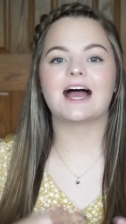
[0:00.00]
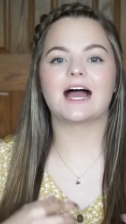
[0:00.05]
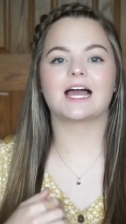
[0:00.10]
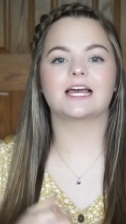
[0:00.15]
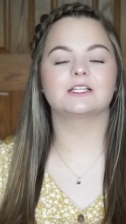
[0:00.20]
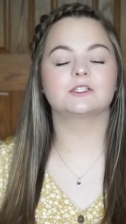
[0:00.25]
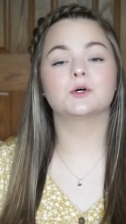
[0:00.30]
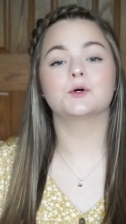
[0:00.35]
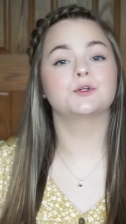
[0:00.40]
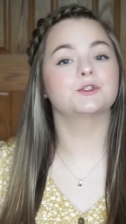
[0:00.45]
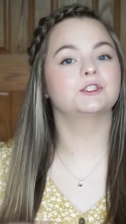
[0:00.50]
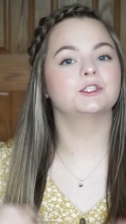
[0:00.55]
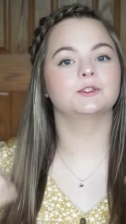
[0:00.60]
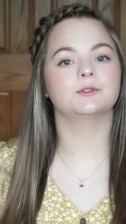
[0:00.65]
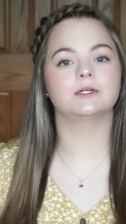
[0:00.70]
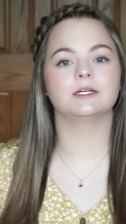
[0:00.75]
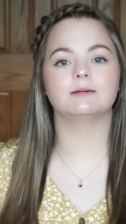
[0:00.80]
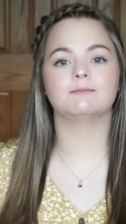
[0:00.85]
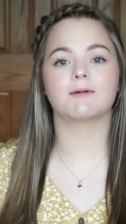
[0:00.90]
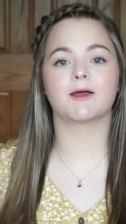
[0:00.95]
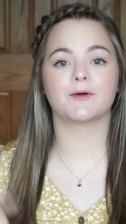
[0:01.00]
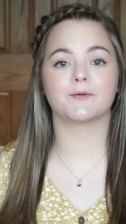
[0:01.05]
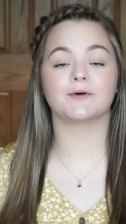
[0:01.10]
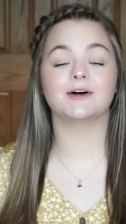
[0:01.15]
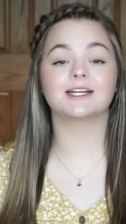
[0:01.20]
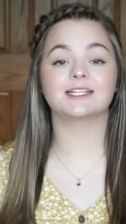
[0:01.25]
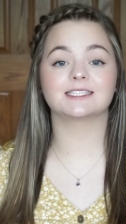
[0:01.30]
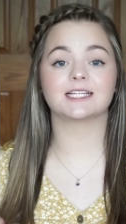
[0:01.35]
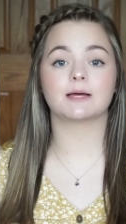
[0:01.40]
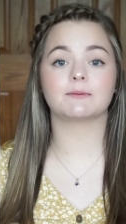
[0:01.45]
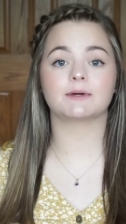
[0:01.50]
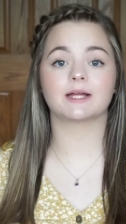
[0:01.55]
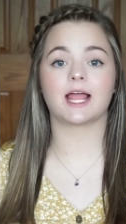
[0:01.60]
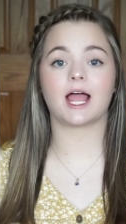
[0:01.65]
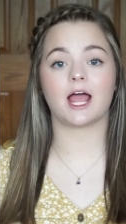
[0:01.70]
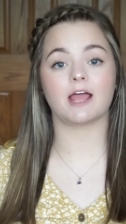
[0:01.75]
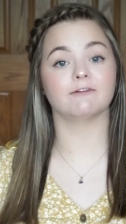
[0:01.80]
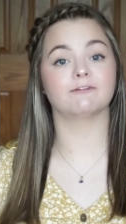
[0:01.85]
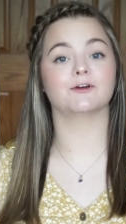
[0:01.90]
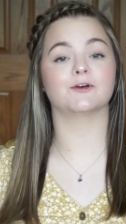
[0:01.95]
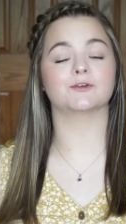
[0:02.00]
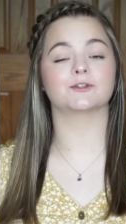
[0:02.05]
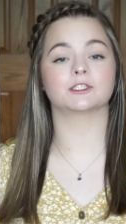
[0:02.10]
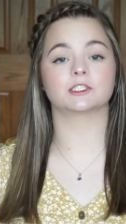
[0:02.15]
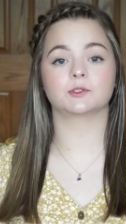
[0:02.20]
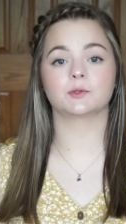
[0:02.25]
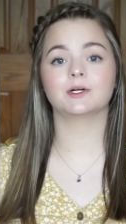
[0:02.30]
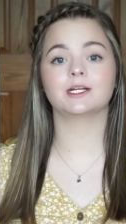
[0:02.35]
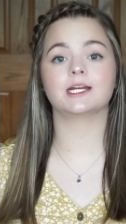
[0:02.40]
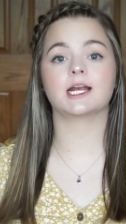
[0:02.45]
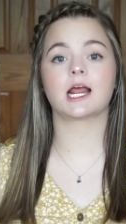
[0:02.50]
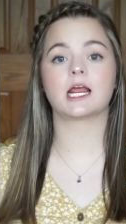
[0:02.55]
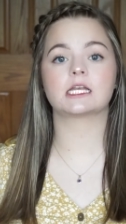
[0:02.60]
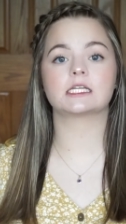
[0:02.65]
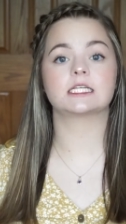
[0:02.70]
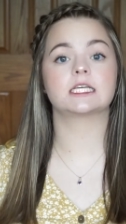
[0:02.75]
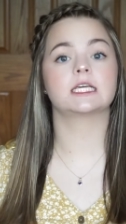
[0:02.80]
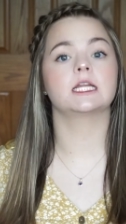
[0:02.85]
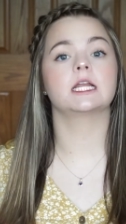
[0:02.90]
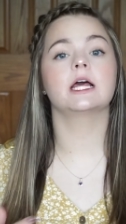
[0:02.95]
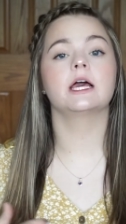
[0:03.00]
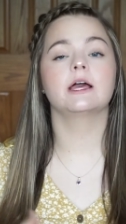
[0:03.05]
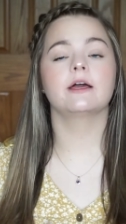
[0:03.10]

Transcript: I told you in my What is on my iPhone 2019